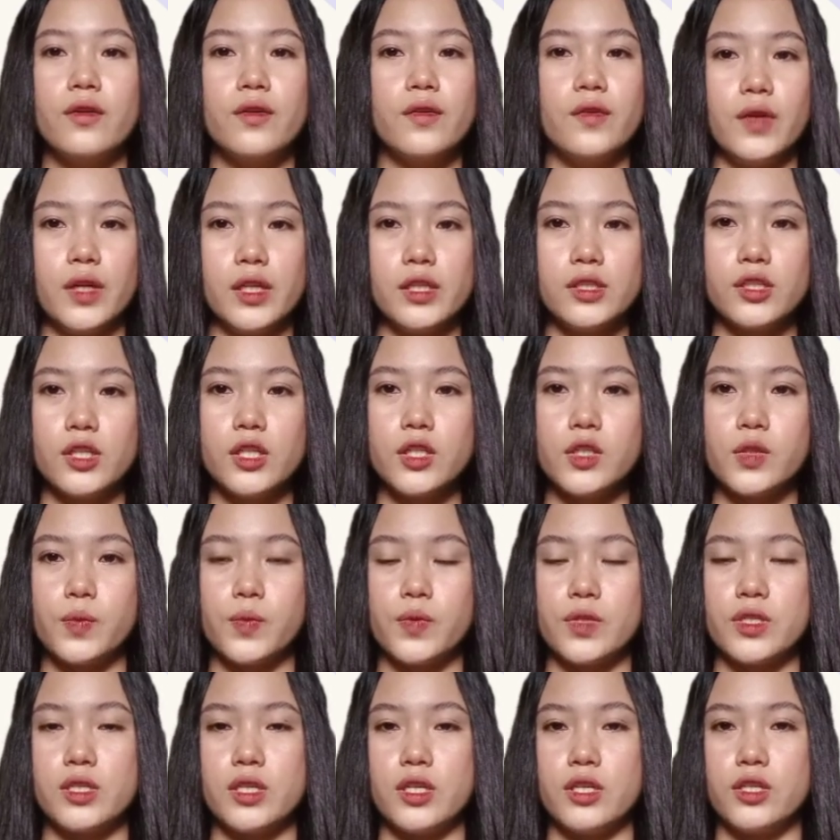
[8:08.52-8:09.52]
Research
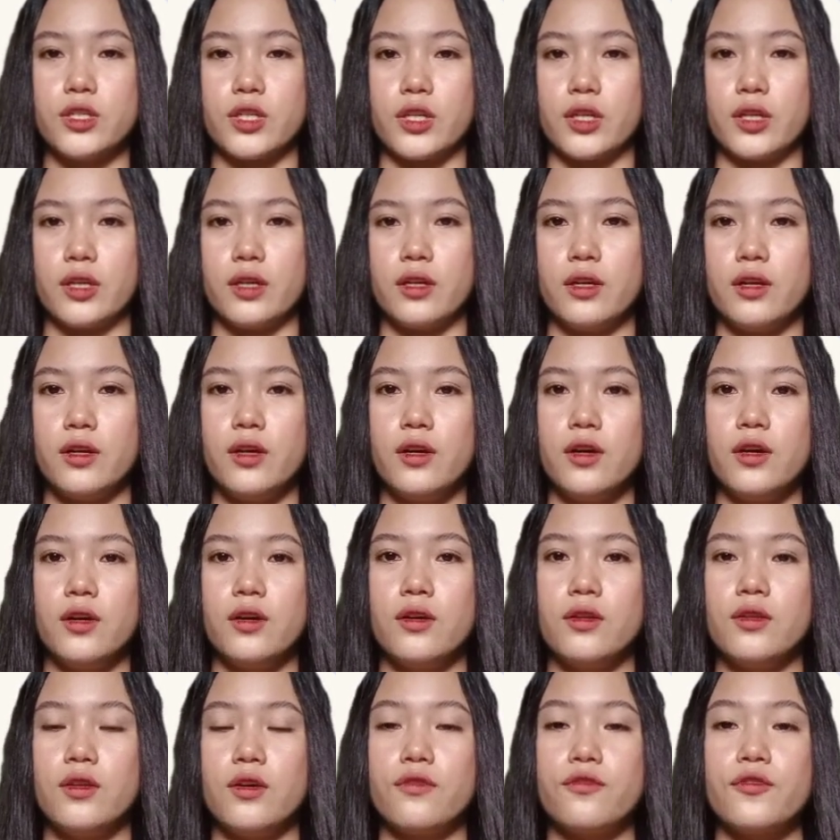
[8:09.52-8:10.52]
procedure.
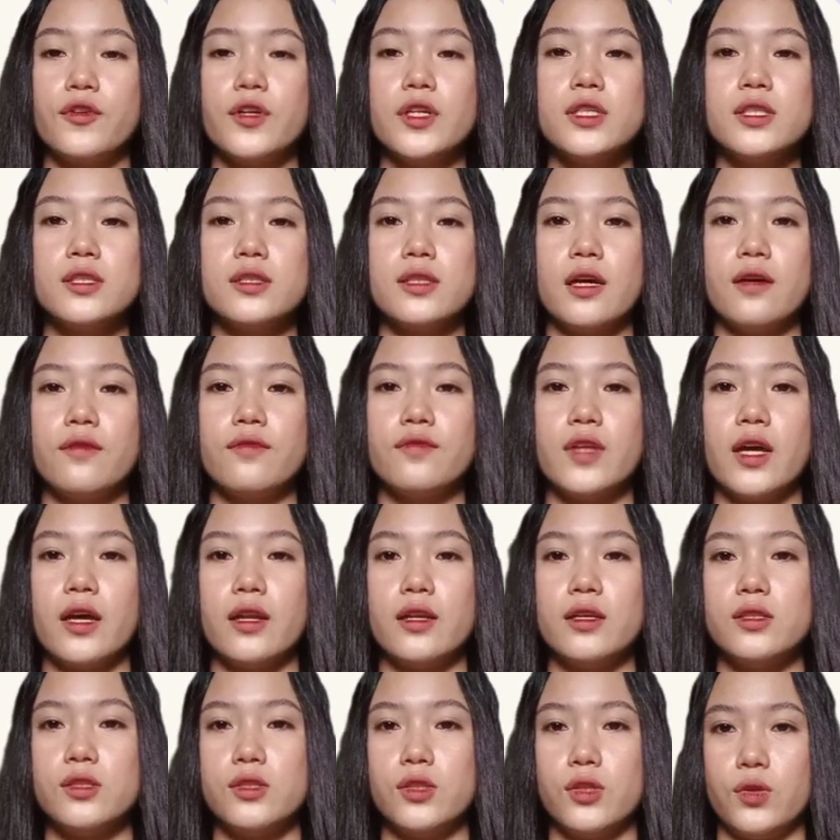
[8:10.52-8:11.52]
The first step that
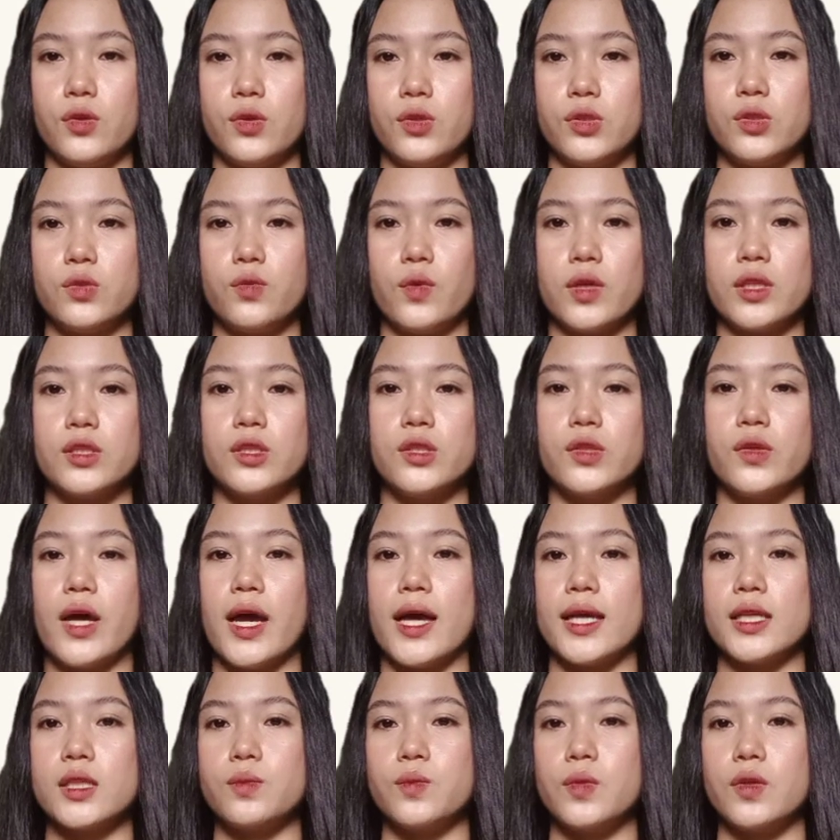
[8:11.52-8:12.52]
is used was to
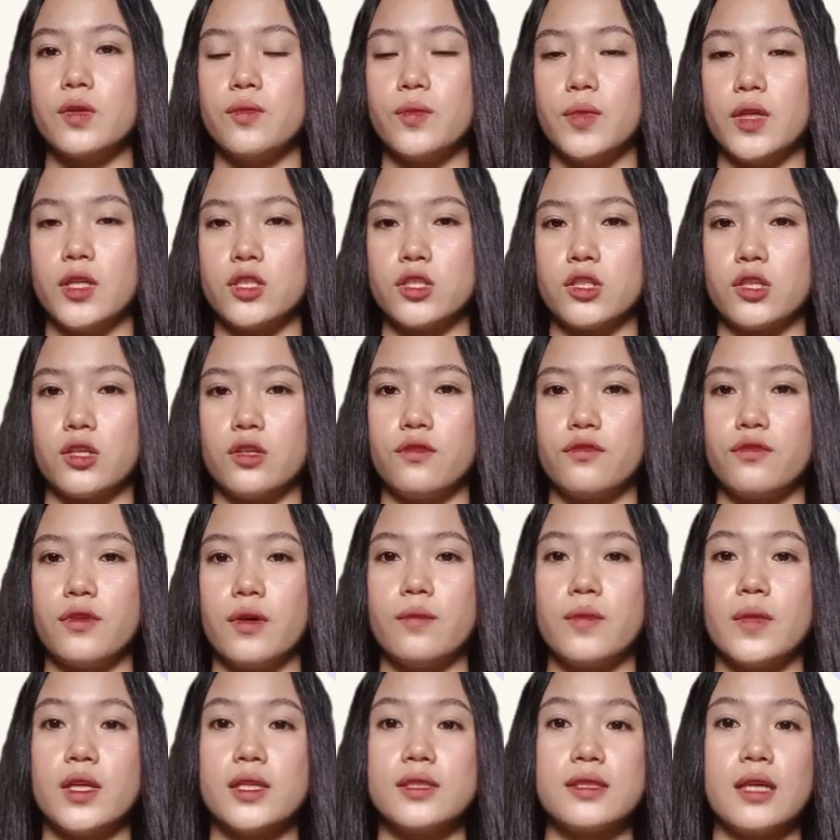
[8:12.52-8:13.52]
ask permission
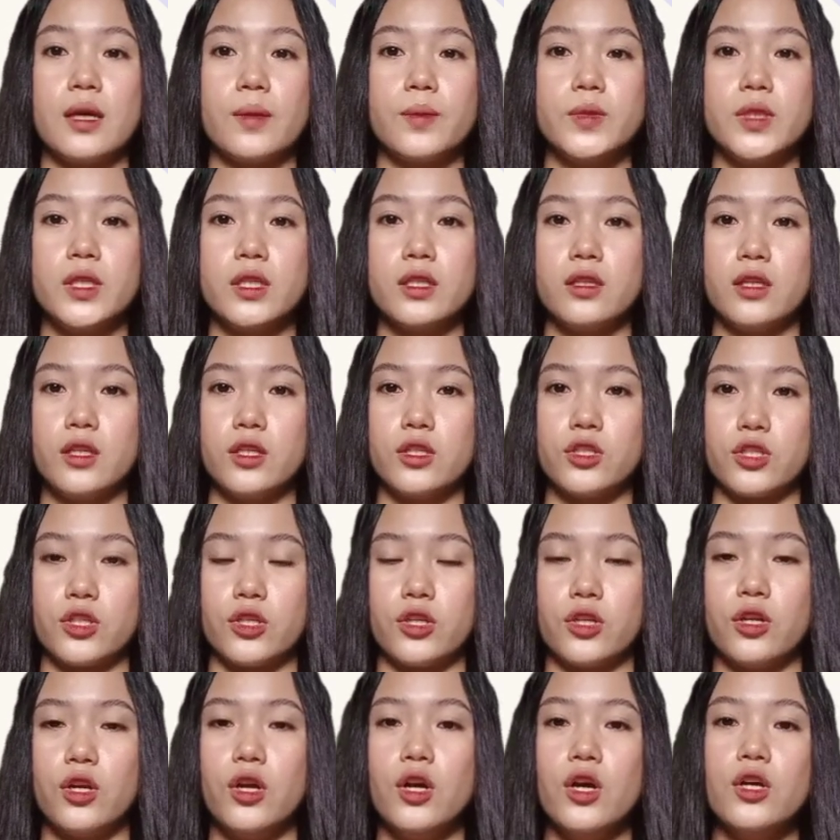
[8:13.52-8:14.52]
from the subject
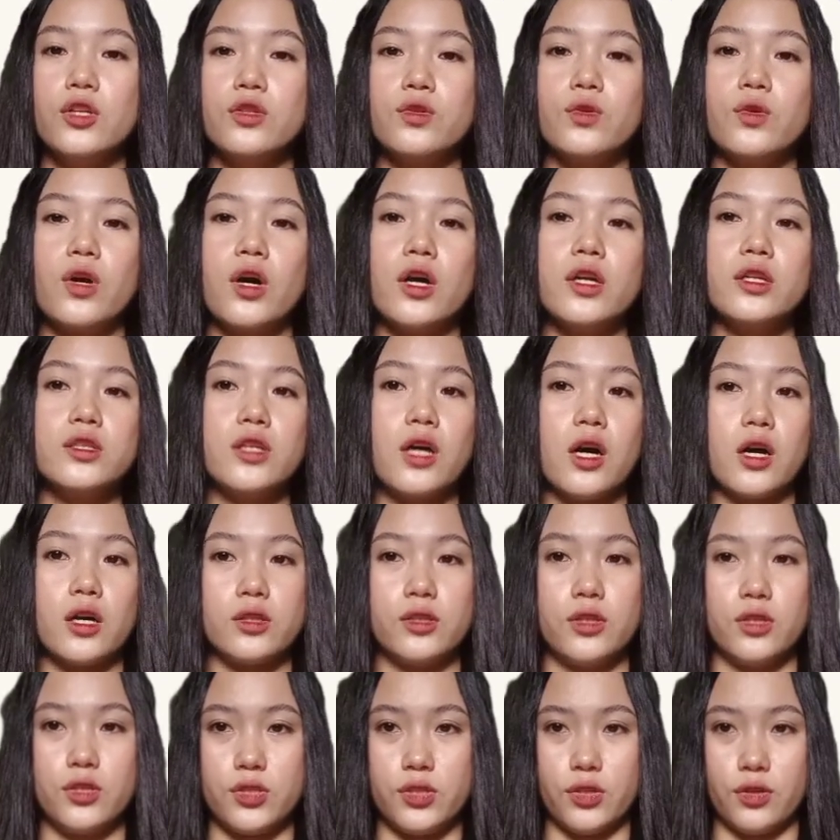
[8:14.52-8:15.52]
teacher to
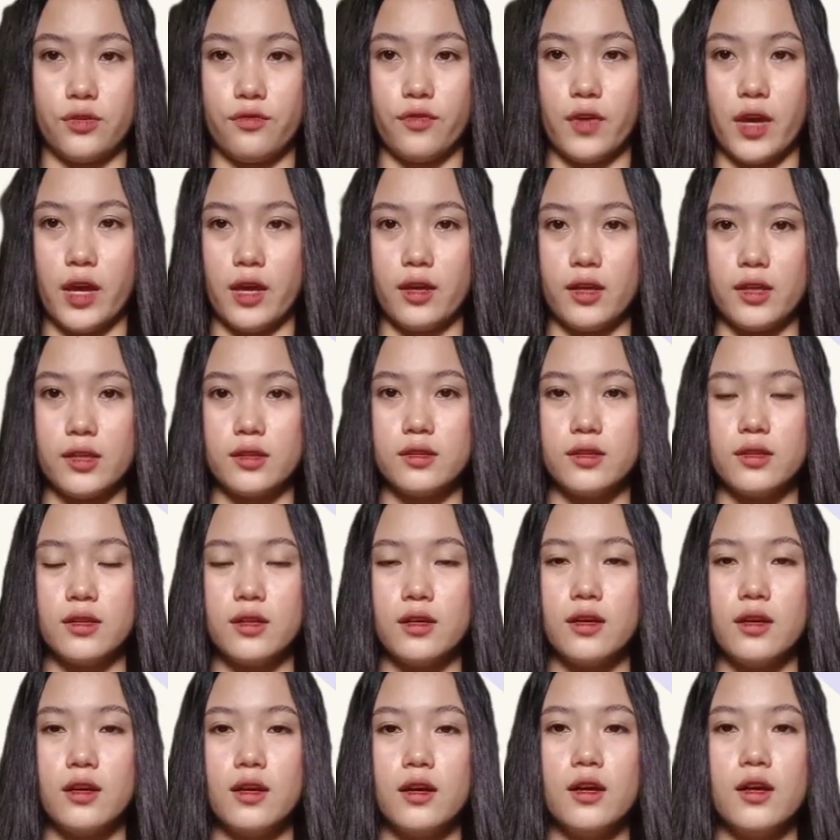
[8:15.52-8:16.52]
conduct the survey.
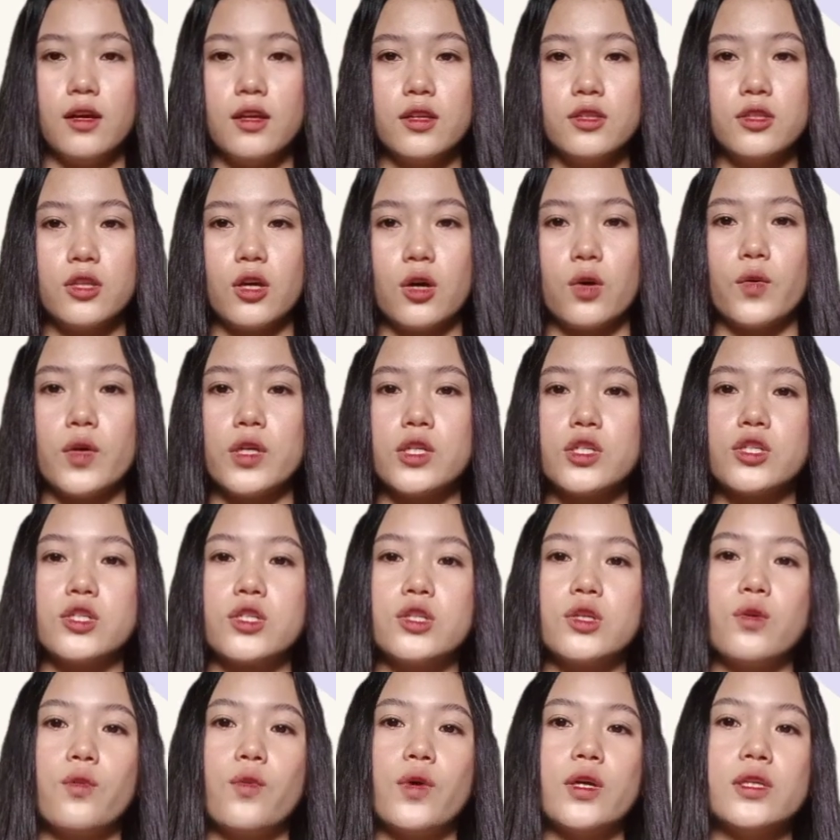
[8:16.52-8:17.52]
The
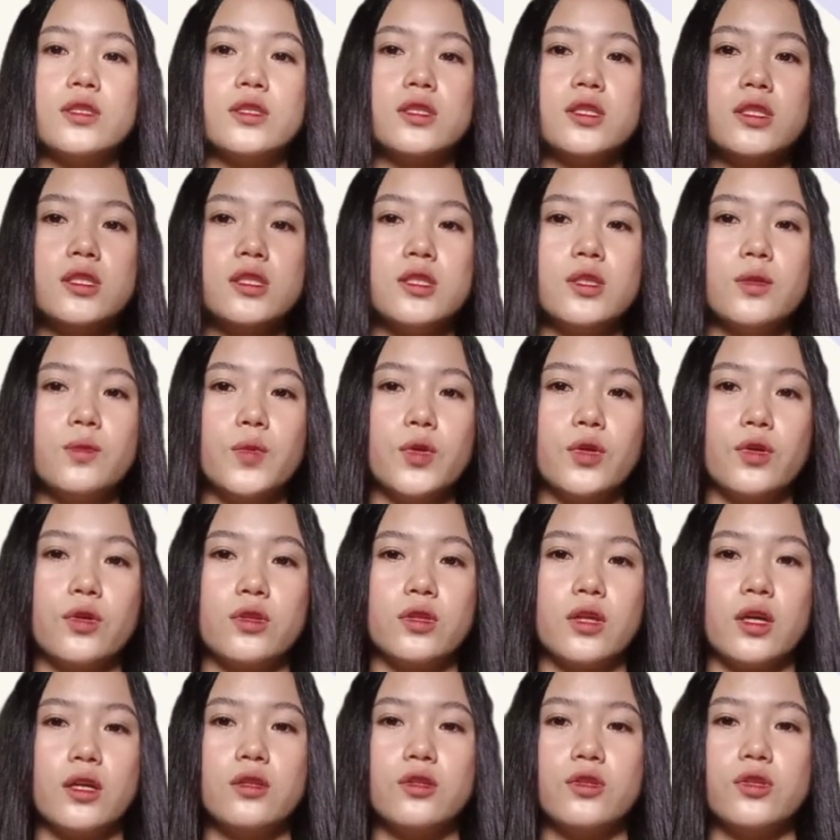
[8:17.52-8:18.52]
questionnaire was
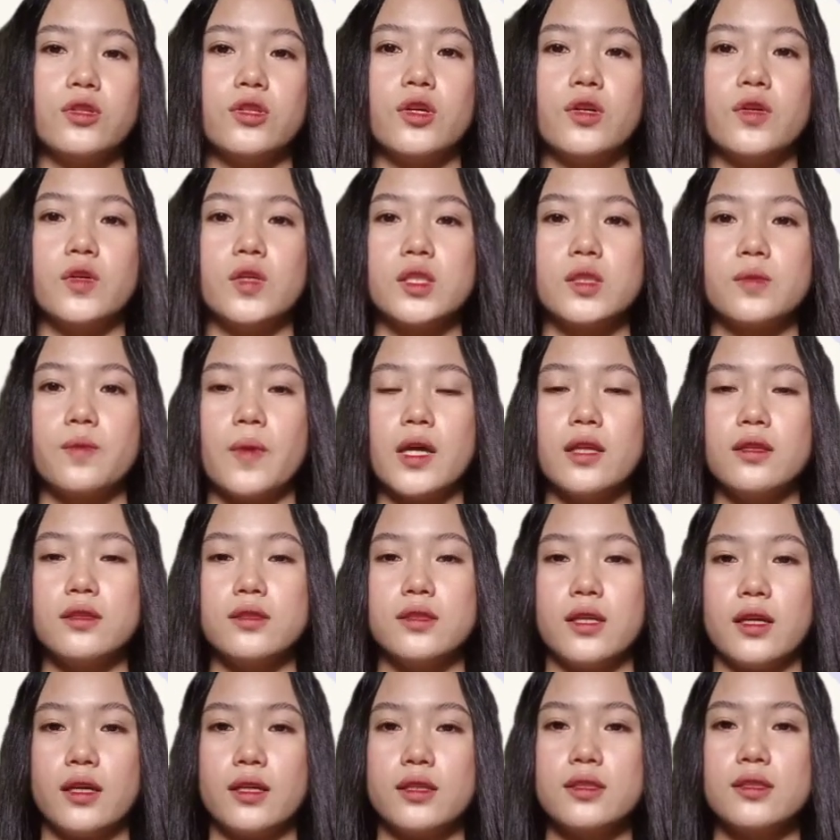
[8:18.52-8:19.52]
distributed to the
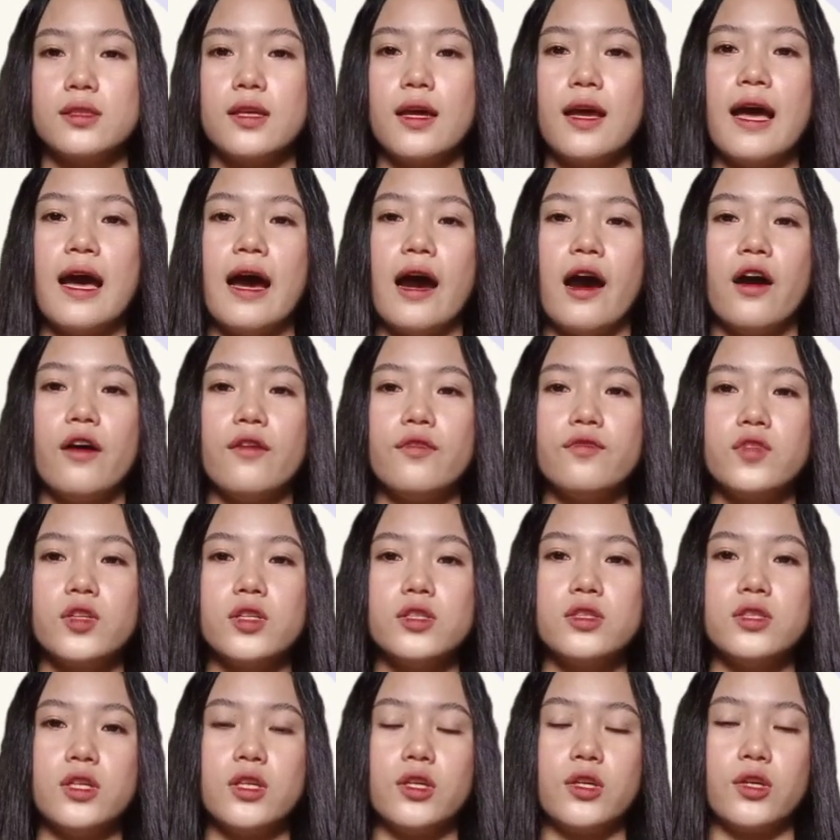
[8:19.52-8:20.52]
respondents
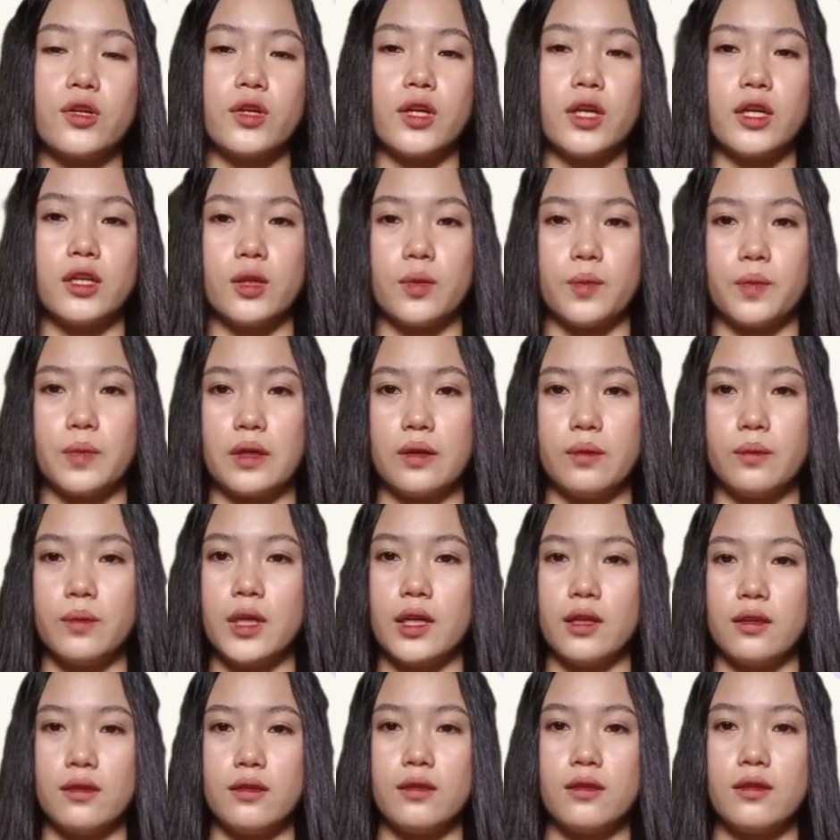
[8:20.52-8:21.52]
after securing the
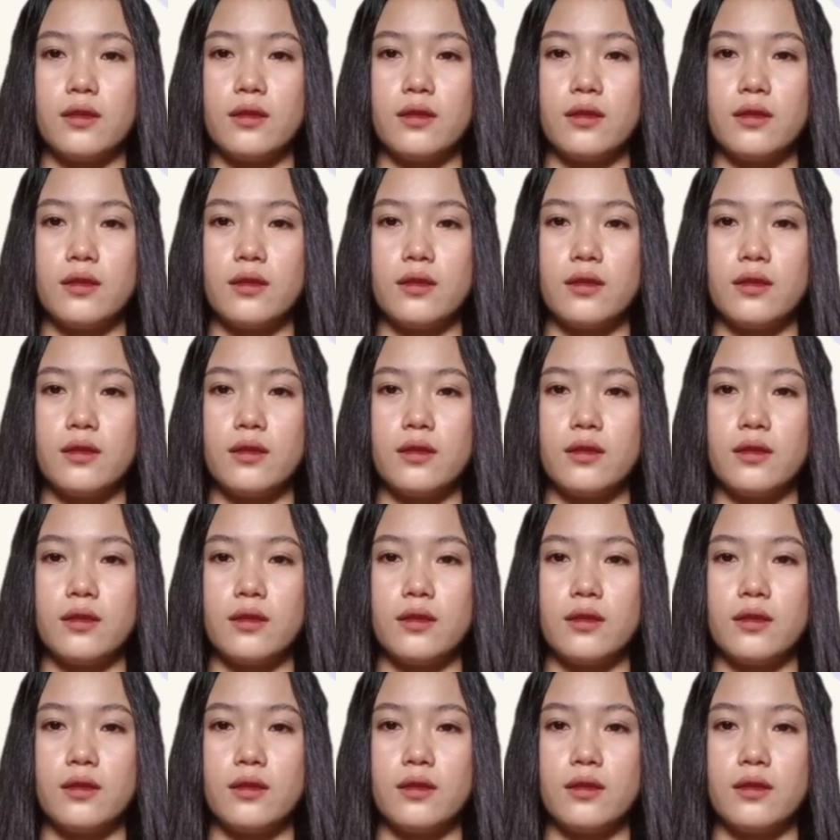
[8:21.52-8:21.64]
permit.